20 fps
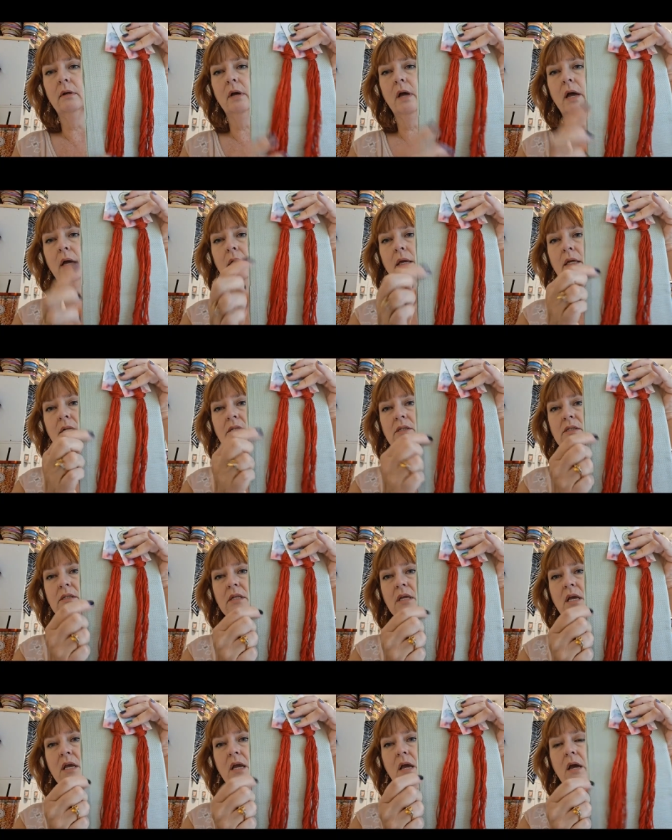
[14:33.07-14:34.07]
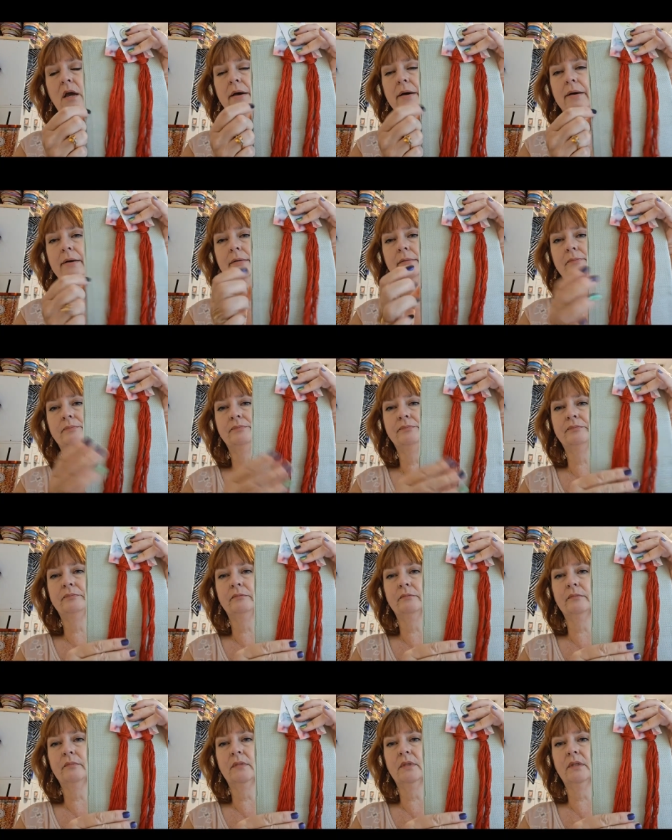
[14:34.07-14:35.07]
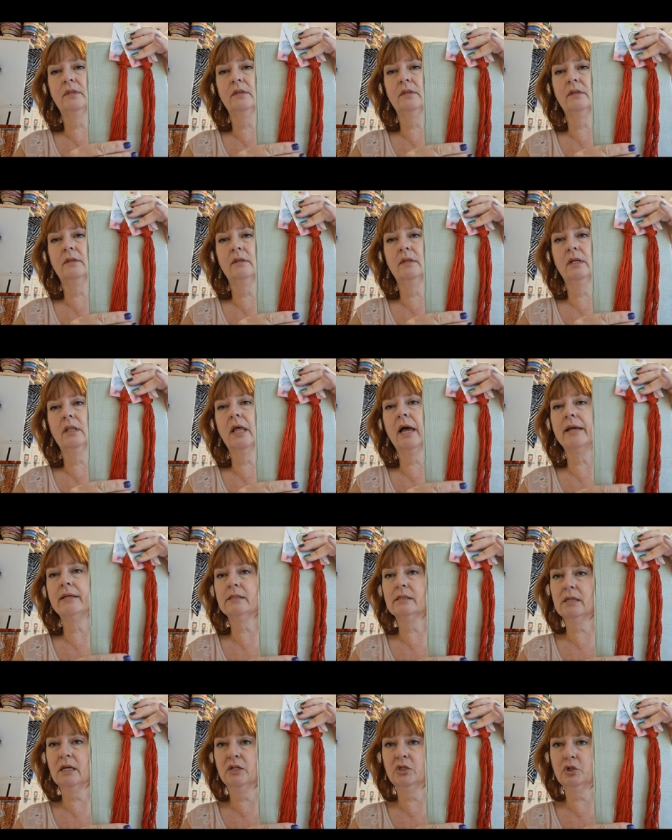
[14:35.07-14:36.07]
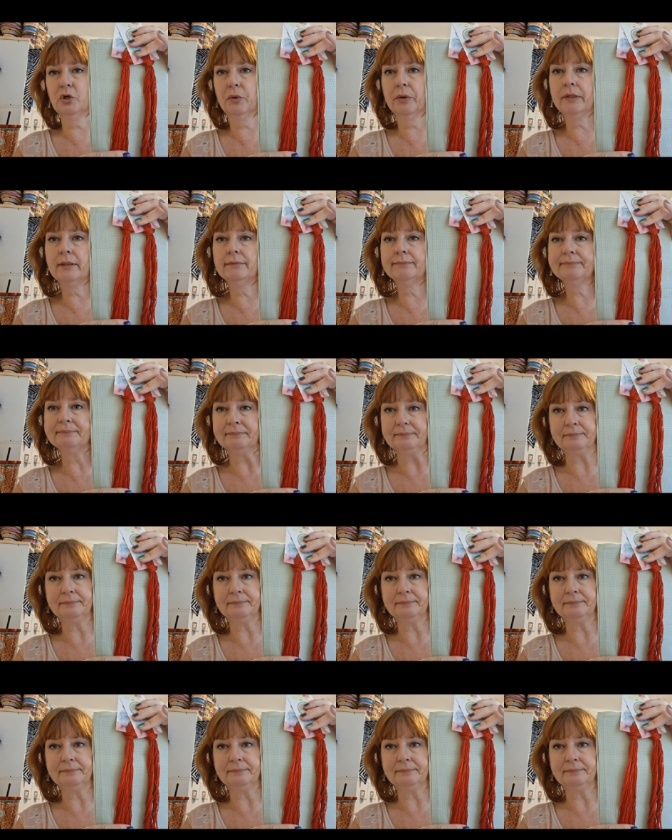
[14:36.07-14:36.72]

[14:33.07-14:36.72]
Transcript: against the light sage green.